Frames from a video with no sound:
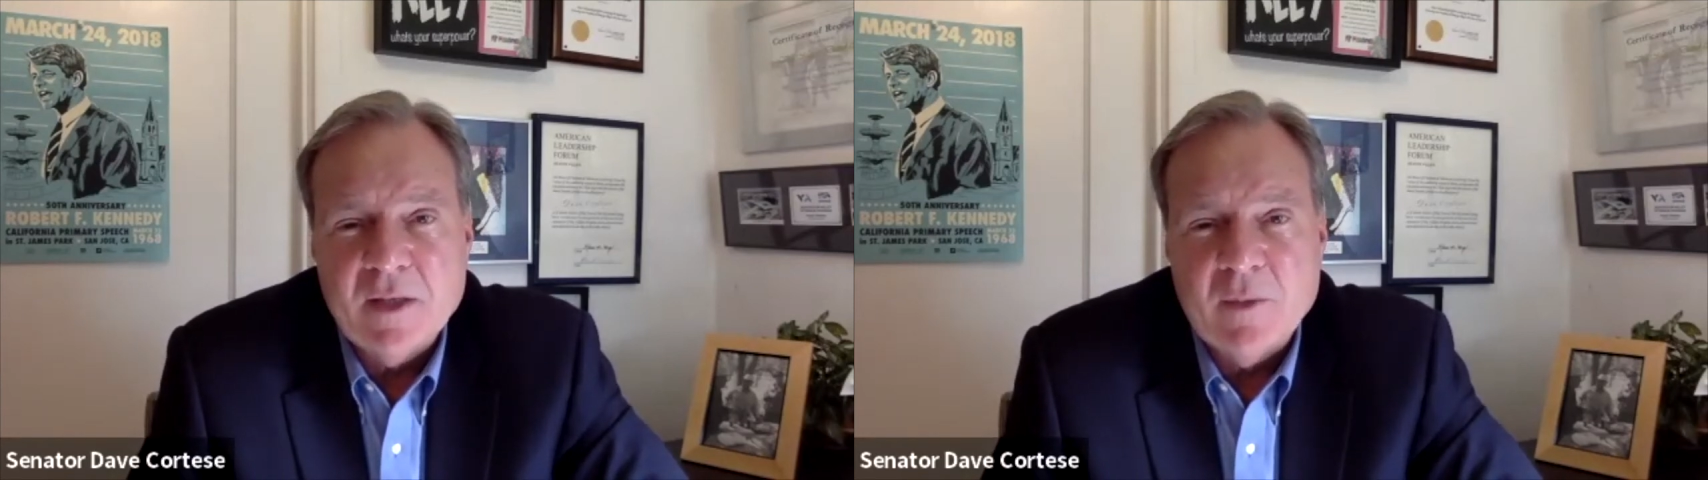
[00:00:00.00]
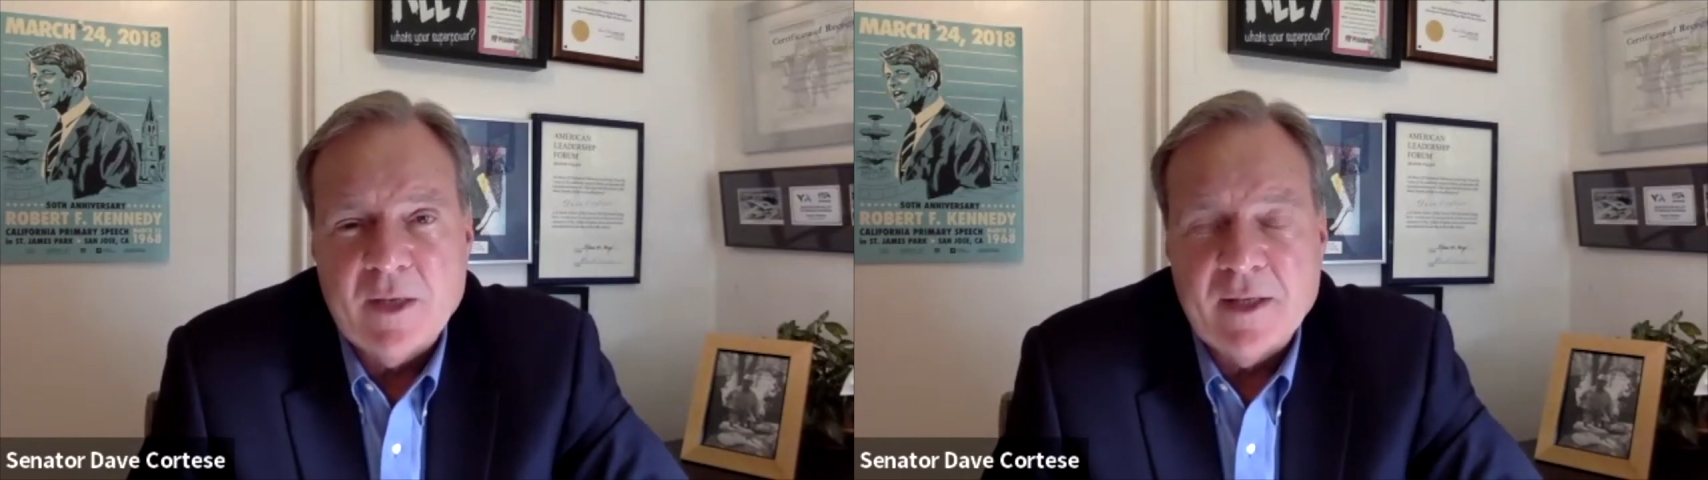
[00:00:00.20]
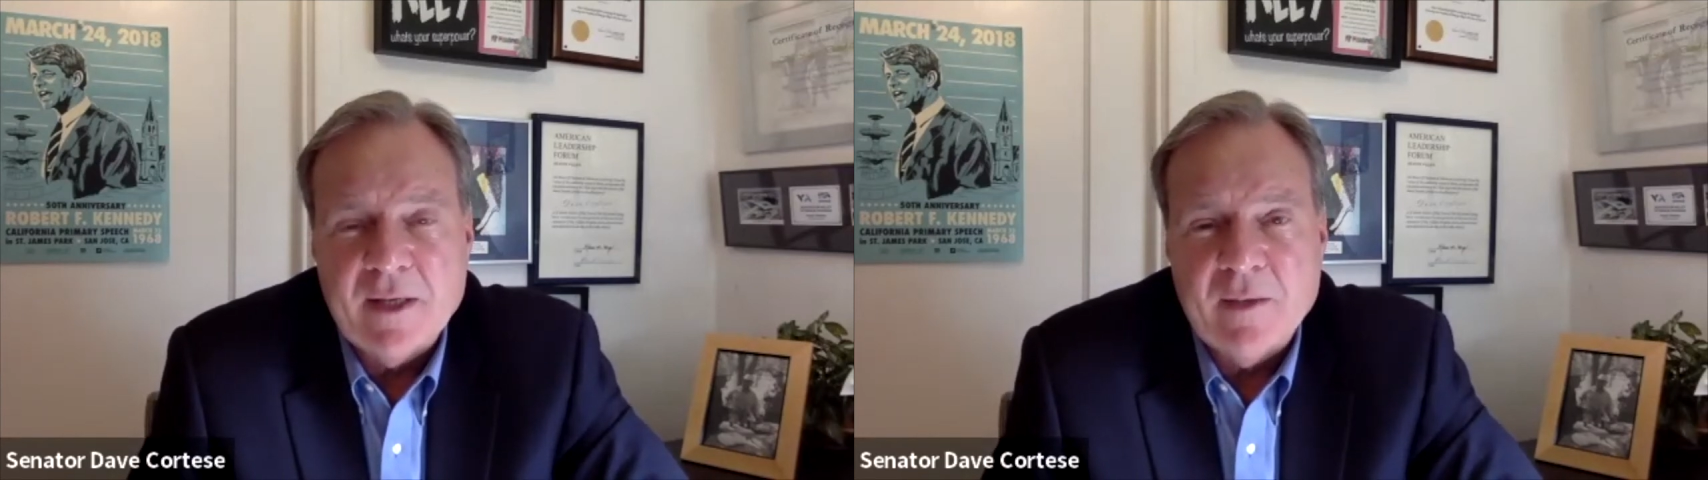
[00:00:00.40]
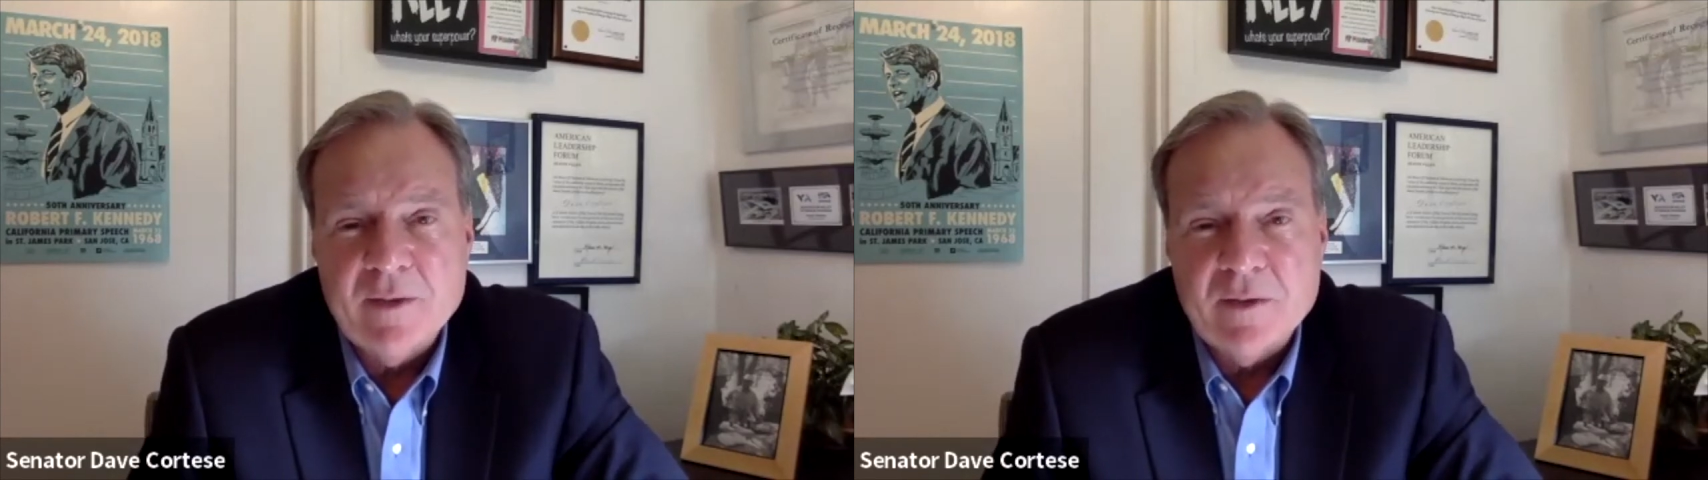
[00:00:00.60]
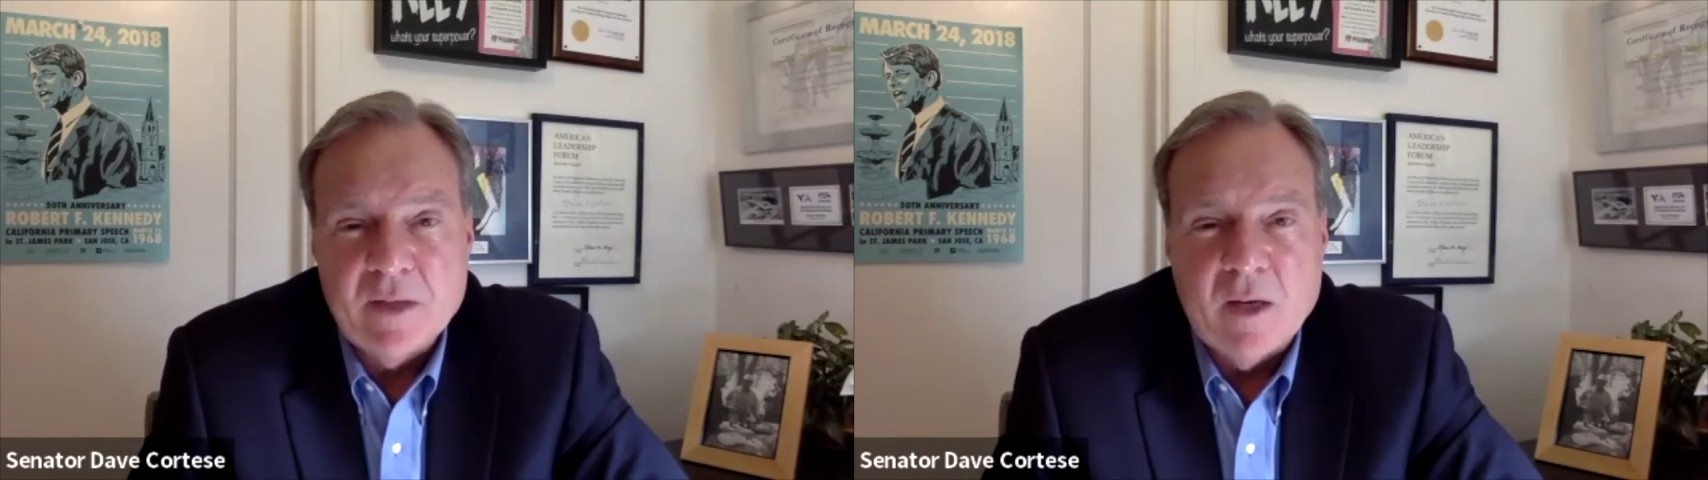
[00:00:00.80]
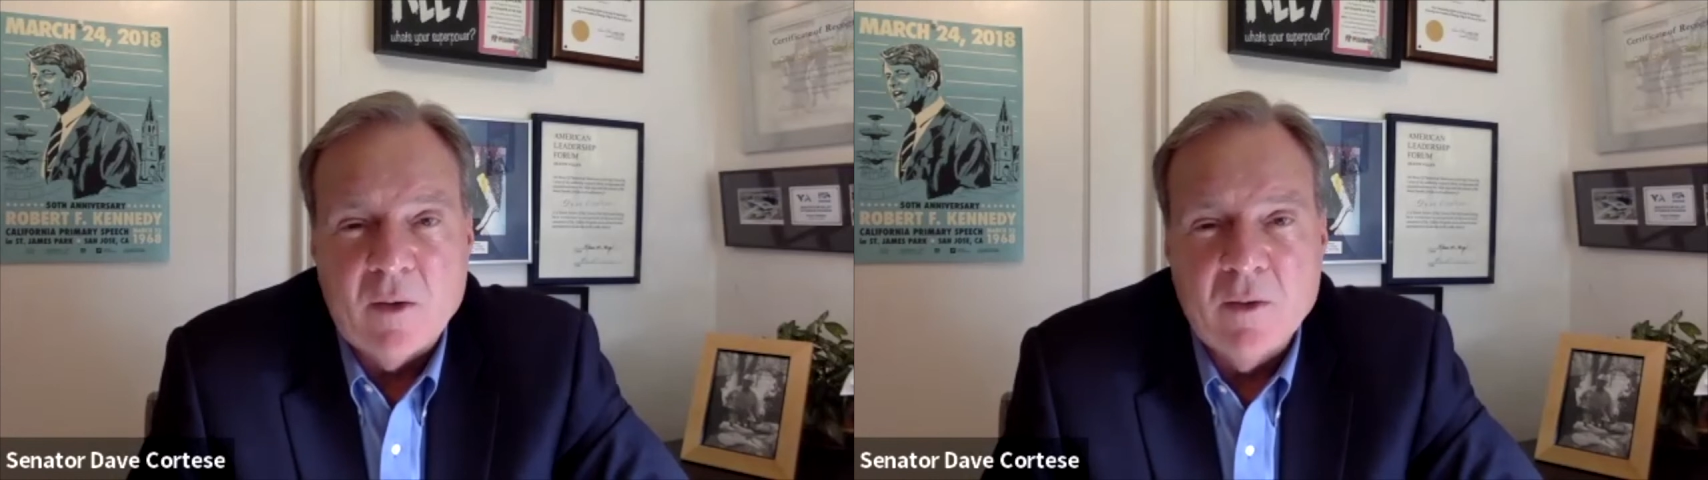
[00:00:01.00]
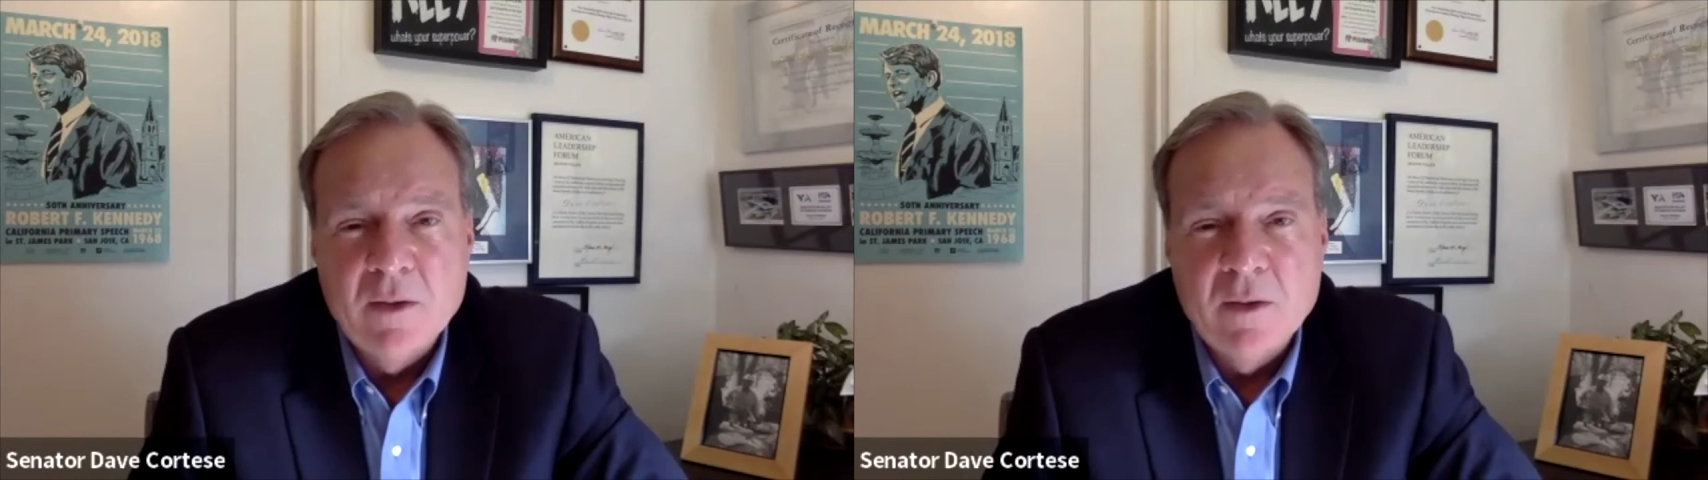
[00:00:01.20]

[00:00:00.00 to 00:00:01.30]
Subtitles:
right now is no.